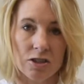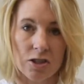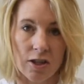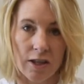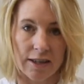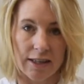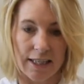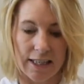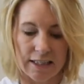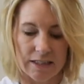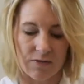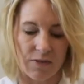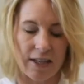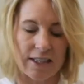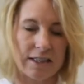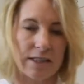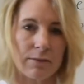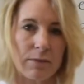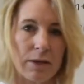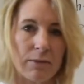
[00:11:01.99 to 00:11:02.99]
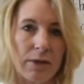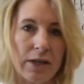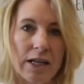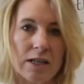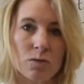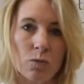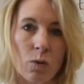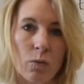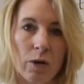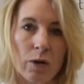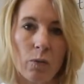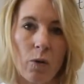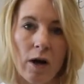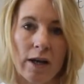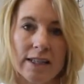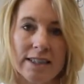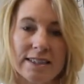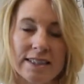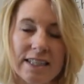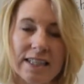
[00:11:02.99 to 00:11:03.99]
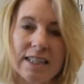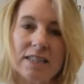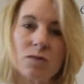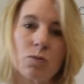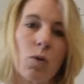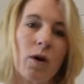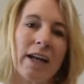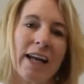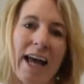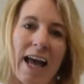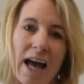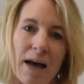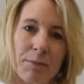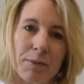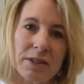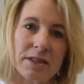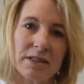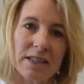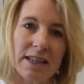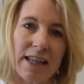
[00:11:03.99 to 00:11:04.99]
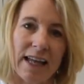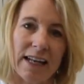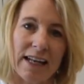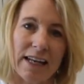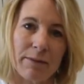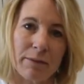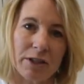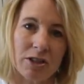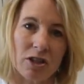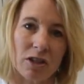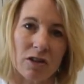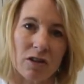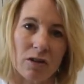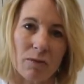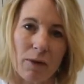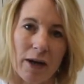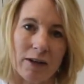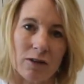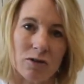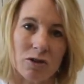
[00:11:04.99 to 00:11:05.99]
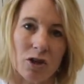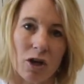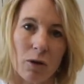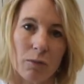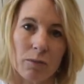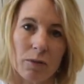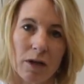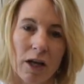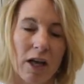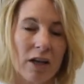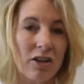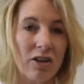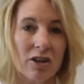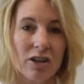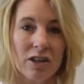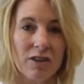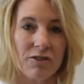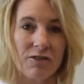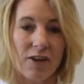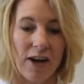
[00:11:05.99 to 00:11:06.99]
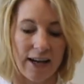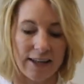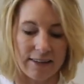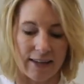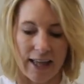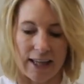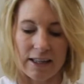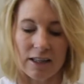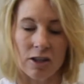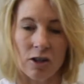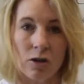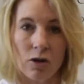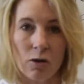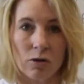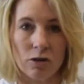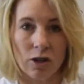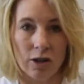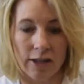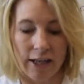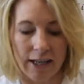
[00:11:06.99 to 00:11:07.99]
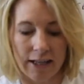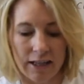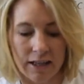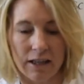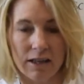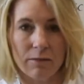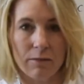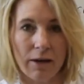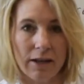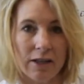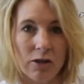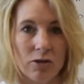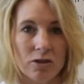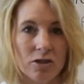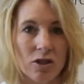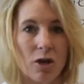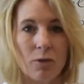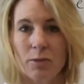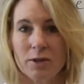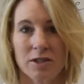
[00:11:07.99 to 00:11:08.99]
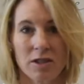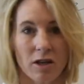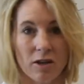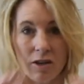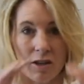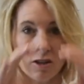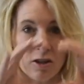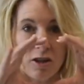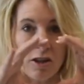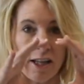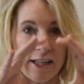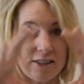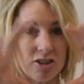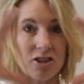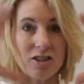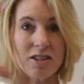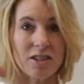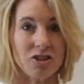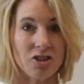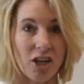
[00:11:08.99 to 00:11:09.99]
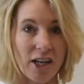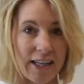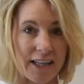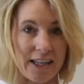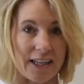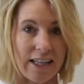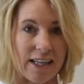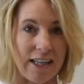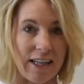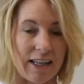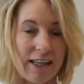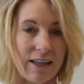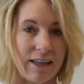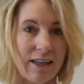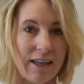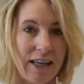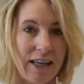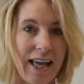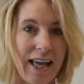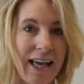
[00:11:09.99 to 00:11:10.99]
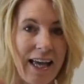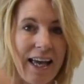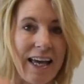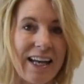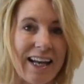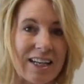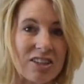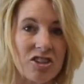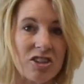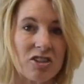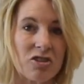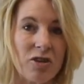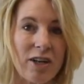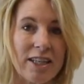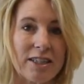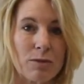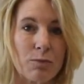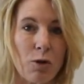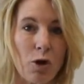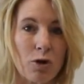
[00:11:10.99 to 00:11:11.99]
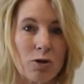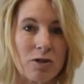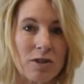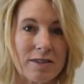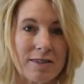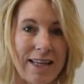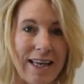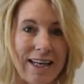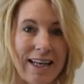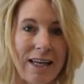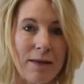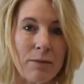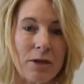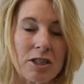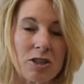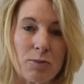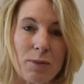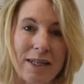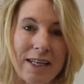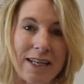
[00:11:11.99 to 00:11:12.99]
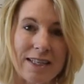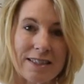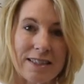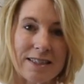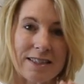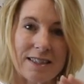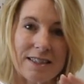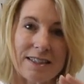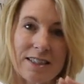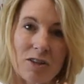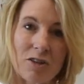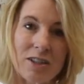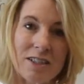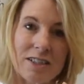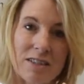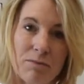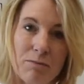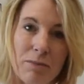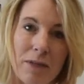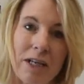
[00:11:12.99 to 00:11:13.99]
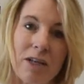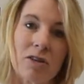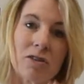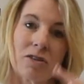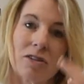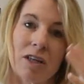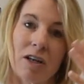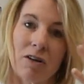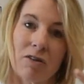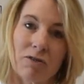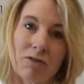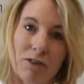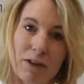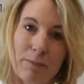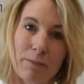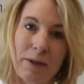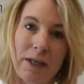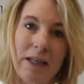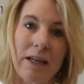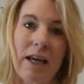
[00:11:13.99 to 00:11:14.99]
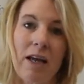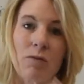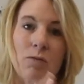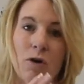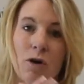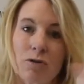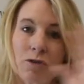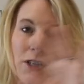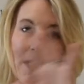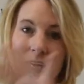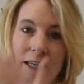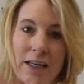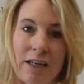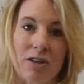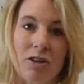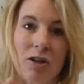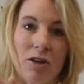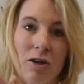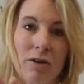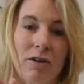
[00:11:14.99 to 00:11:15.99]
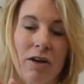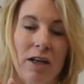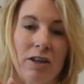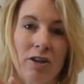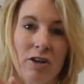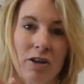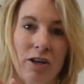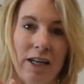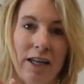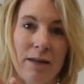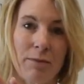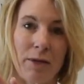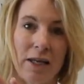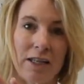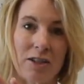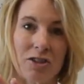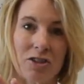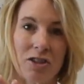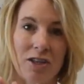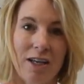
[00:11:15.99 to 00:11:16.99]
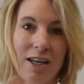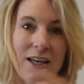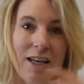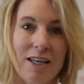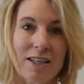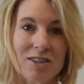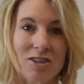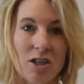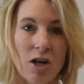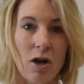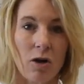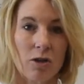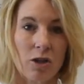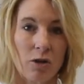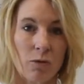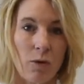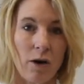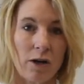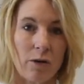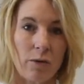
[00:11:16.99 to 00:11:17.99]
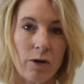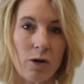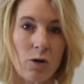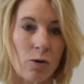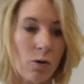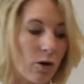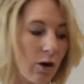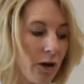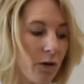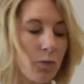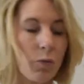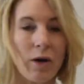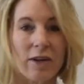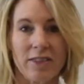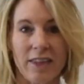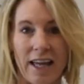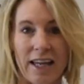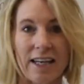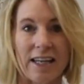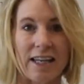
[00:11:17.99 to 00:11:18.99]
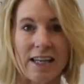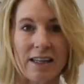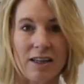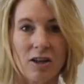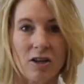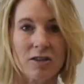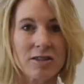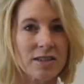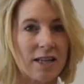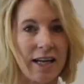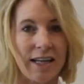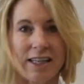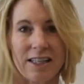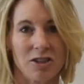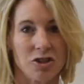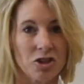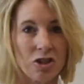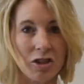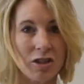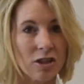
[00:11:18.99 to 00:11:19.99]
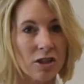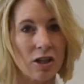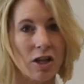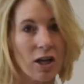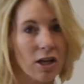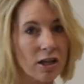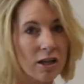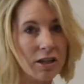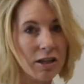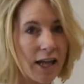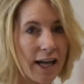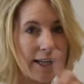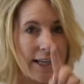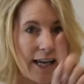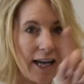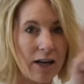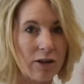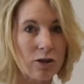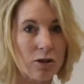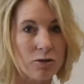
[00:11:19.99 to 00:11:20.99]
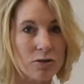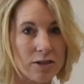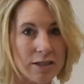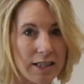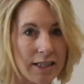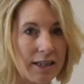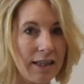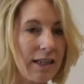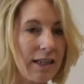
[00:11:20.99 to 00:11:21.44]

so that the E is facing me, because what we want to see is what happens to that image under the microscope. You're going to find that you don't look at it in the microscope, it's not going to look like just a giant E. It actually transposes that image because it's a series of mirrors that are flipping and rotating your image. So you want to record what that E looks like. It shouldn't look like how you see the